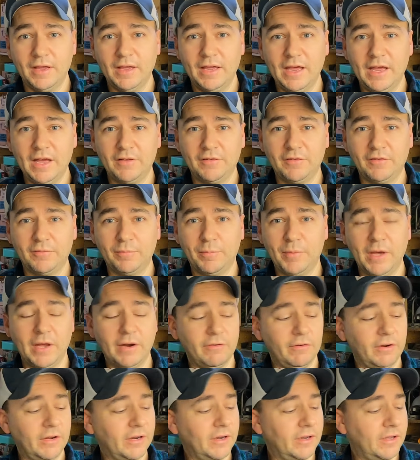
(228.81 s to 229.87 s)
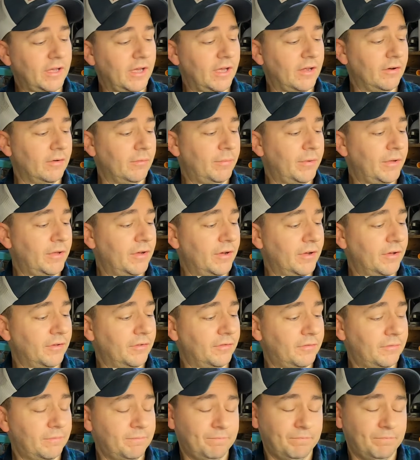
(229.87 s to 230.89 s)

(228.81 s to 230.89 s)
has this battery indicator, because